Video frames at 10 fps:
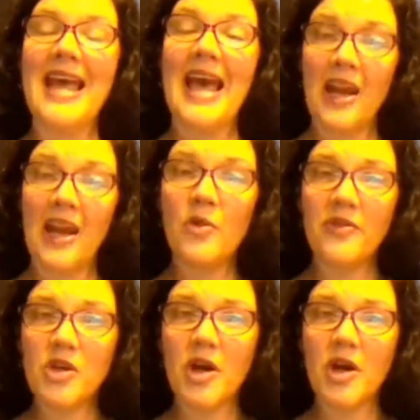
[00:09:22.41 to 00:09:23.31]
And I know
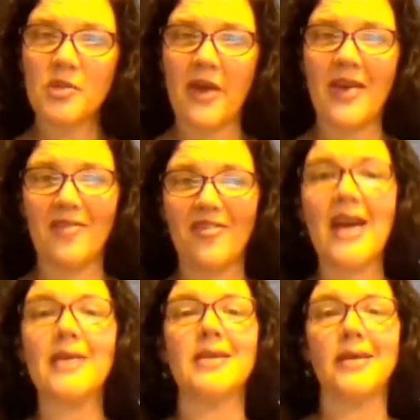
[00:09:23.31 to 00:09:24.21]
we've talked about that. In
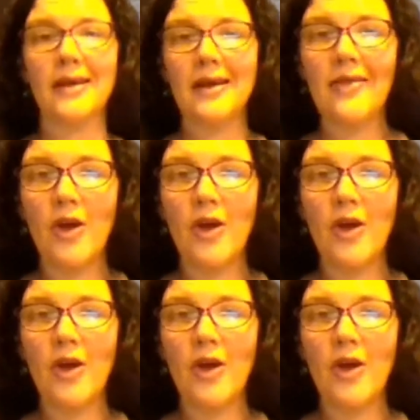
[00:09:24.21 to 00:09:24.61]
fact, the